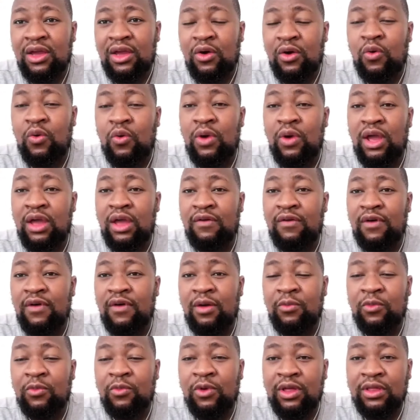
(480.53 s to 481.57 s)
whoever
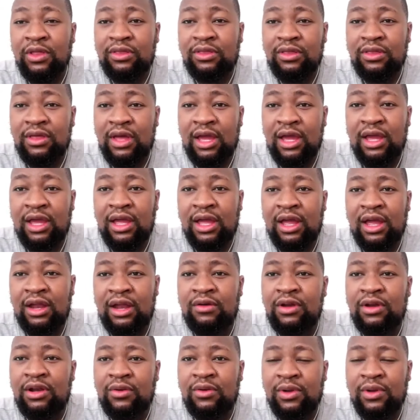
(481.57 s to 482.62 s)
I'm with, I
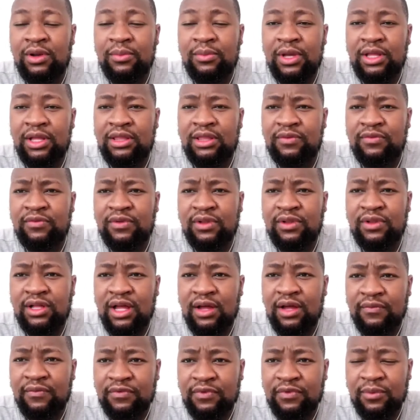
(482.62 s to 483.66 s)
really want to make them feel
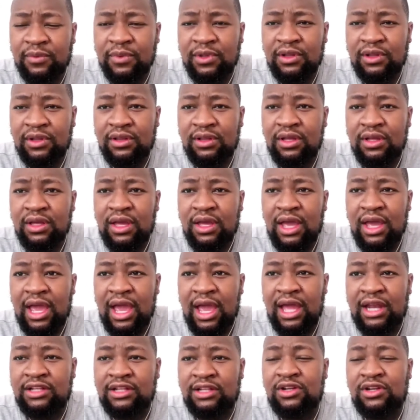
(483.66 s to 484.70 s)
comfortable.
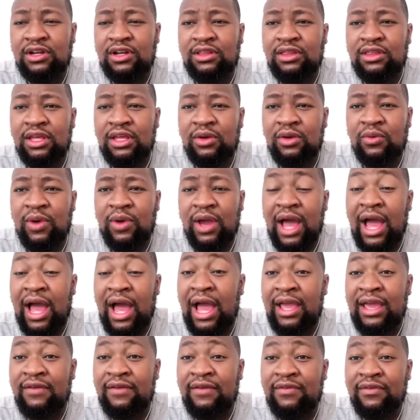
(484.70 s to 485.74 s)
And it's not a thing where
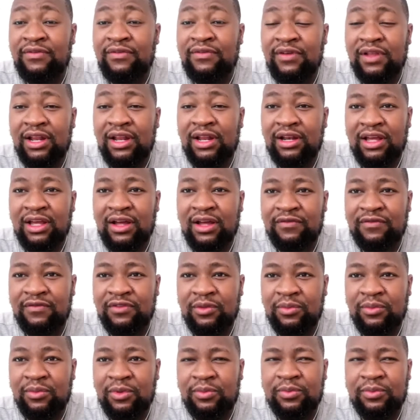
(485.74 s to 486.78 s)
I ever feel
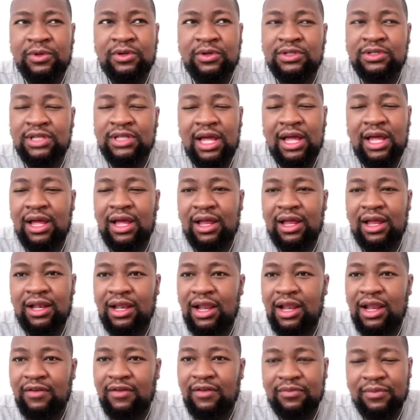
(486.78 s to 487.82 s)
uncomfortable, because I
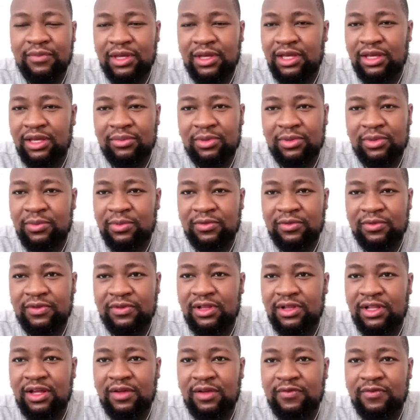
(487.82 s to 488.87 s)
love making people
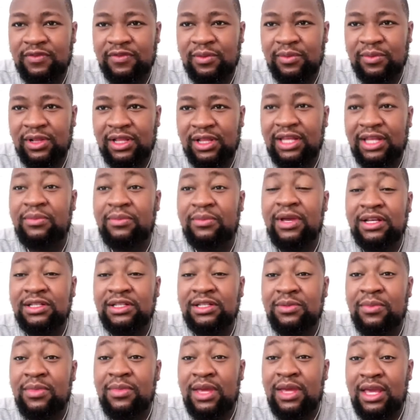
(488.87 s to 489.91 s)
feel comfortable. It
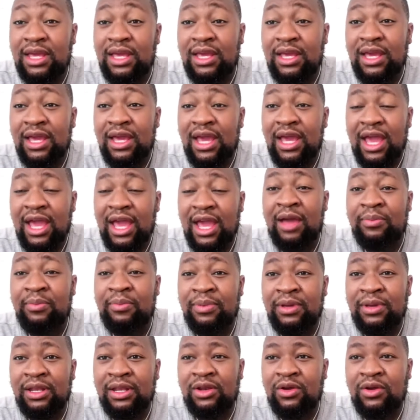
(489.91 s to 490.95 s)
makes me
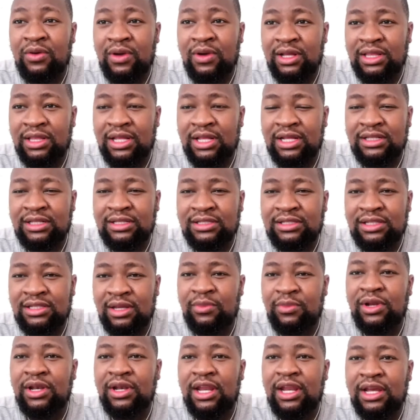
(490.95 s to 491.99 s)
happy knowing that
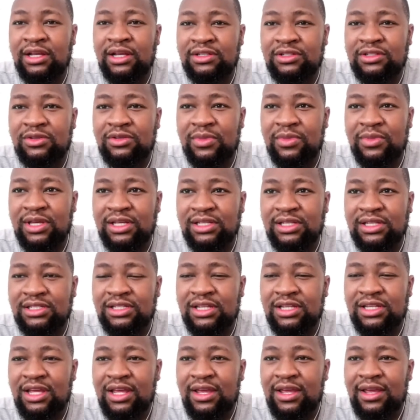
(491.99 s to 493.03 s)
someone next to me
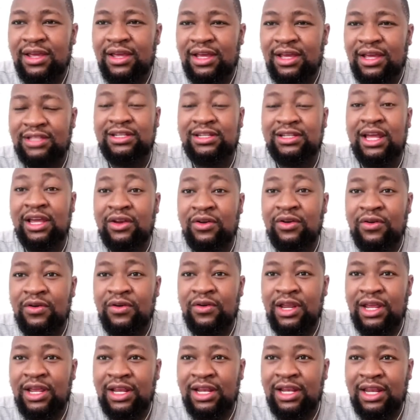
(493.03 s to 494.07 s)
is like
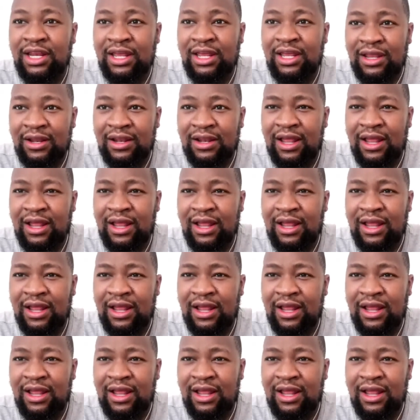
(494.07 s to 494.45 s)
really